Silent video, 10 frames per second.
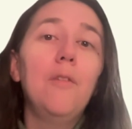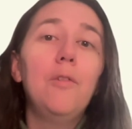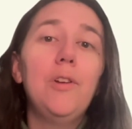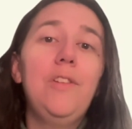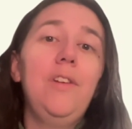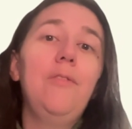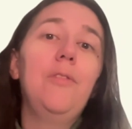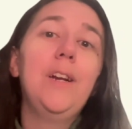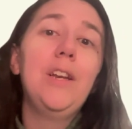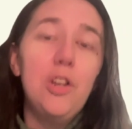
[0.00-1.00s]
for
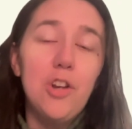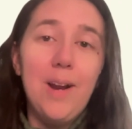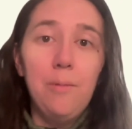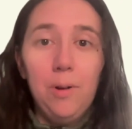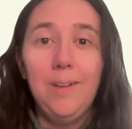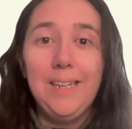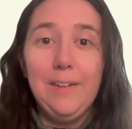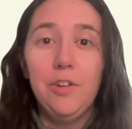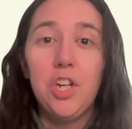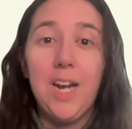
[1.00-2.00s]
different general
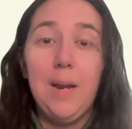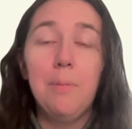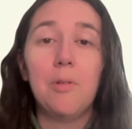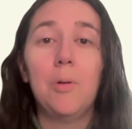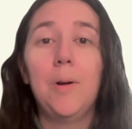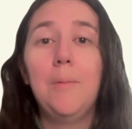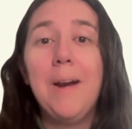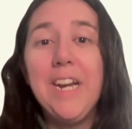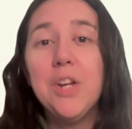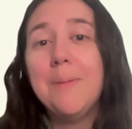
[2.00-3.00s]
leaf shapes or
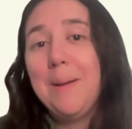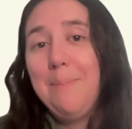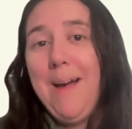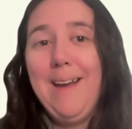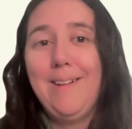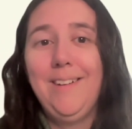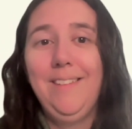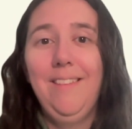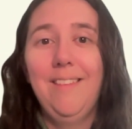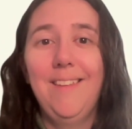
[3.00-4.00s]
arrangement
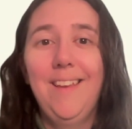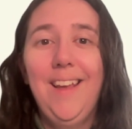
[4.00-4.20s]
patterns.